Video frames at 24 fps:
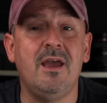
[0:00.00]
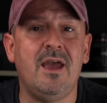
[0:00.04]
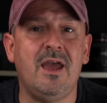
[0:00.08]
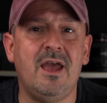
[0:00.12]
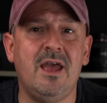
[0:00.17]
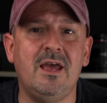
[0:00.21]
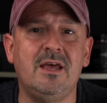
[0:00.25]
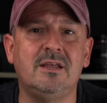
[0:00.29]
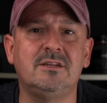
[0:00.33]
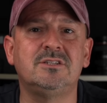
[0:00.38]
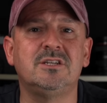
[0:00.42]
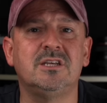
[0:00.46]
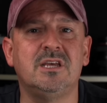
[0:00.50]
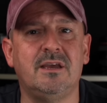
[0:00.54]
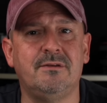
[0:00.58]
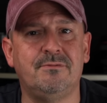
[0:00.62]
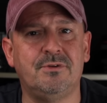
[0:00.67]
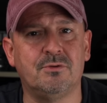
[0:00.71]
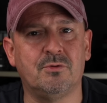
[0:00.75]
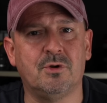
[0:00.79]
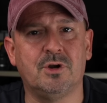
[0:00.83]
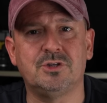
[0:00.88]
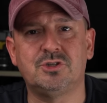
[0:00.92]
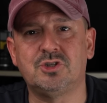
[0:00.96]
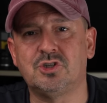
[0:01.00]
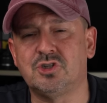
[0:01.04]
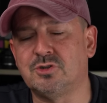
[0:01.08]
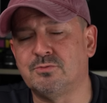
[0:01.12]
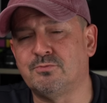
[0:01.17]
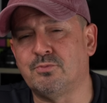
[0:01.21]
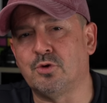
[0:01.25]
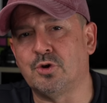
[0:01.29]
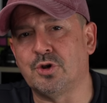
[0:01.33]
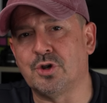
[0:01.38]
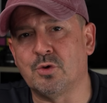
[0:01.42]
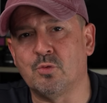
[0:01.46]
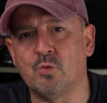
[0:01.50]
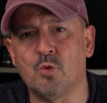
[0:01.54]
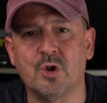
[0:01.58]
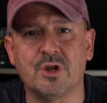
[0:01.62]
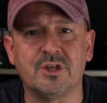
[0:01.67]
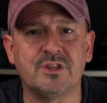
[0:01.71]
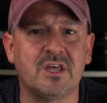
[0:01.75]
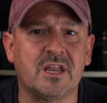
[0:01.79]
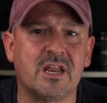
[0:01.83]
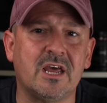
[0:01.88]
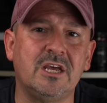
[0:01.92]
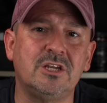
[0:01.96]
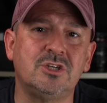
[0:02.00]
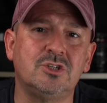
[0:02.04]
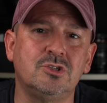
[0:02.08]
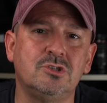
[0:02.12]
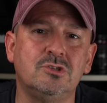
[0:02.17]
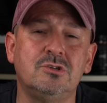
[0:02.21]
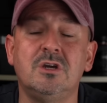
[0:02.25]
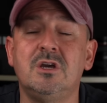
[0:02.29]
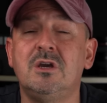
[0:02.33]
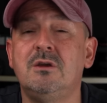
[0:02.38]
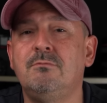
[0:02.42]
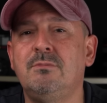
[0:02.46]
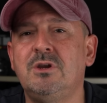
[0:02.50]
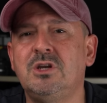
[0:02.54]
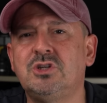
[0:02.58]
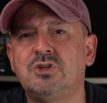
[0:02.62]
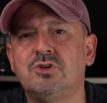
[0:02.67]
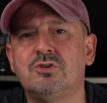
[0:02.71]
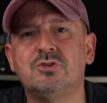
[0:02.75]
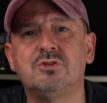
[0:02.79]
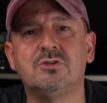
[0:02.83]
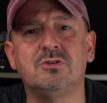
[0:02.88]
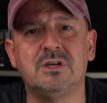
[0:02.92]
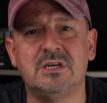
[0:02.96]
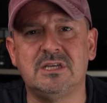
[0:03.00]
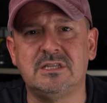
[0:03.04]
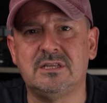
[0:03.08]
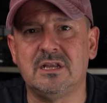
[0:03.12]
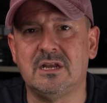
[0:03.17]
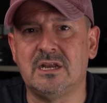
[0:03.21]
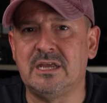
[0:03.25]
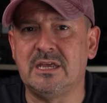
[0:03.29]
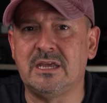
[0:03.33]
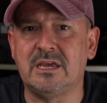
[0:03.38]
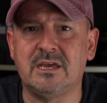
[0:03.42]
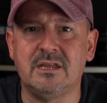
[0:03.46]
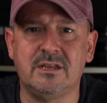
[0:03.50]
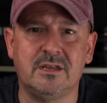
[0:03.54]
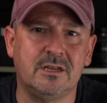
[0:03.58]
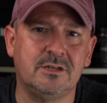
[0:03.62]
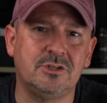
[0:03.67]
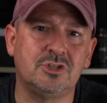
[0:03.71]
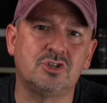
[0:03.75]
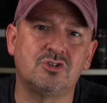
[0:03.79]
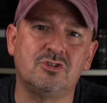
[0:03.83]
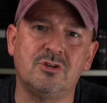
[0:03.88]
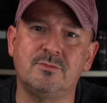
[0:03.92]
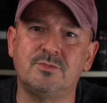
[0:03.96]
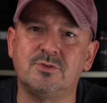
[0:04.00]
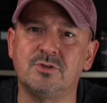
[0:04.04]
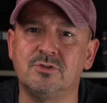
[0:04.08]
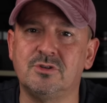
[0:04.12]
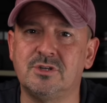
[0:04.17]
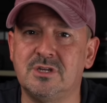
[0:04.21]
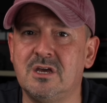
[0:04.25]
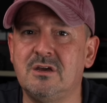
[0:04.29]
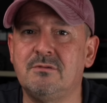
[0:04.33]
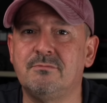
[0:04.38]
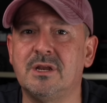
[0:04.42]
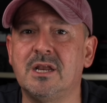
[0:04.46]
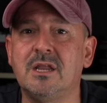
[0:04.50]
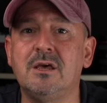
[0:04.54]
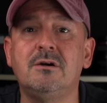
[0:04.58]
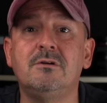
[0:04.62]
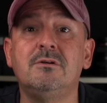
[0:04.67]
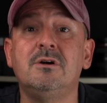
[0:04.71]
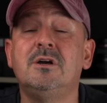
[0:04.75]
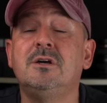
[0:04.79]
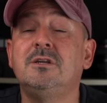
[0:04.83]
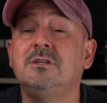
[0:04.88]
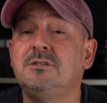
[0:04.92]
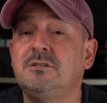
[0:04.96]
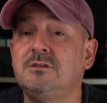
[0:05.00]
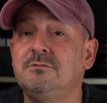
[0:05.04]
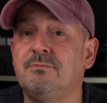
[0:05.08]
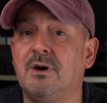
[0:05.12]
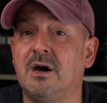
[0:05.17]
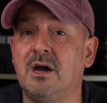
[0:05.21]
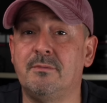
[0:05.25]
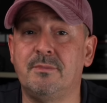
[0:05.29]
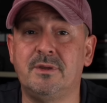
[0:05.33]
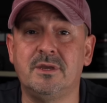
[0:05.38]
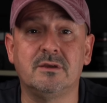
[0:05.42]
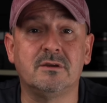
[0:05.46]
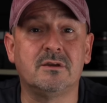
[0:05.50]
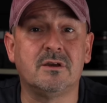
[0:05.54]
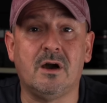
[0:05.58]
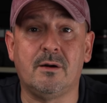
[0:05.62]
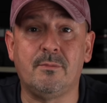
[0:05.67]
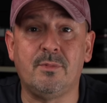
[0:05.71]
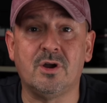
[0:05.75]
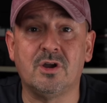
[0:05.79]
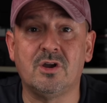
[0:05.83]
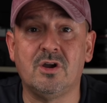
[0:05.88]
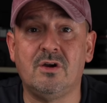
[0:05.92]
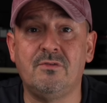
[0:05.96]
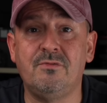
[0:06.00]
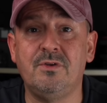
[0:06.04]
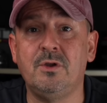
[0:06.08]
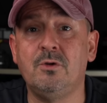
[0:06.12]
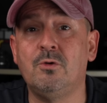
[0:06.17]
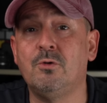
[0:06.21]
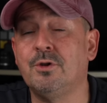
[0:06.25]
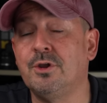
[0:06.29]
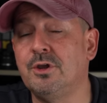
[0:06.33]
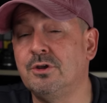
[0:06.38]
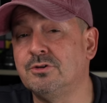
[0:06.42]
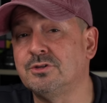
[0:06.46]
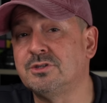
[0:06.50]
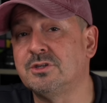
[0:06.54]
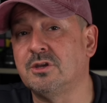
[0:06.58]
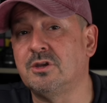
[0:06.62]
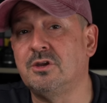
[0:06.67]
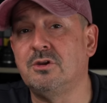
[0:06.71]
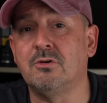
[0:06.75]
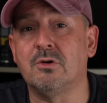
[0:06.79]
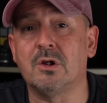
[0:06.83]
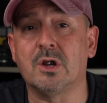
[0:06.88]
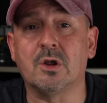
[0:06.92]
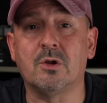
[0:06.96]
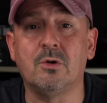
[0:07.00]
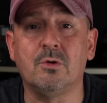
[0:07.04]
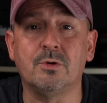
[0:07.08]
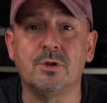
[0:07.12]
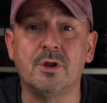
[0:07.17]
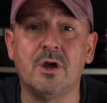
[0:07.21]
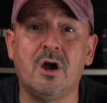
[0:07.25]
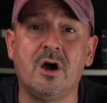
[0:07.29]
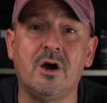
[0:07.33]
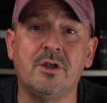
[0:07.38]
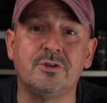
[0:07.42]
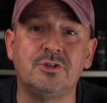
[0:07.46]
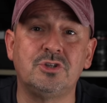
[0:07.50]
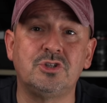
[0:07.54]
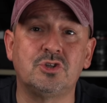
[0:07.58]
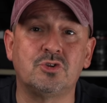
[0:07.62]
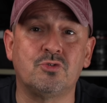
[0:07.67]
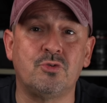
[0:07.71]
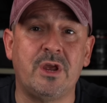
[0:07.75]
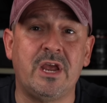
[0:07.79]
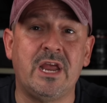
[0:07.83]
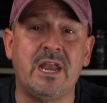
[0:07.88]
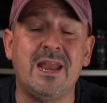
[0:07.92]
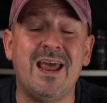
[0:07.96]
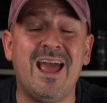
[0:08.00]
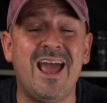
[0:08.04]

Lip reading: And if you want to support the work that I do, make sure to hit the link in the description down below to buy me a cup of coffee or use the QR code on the screen.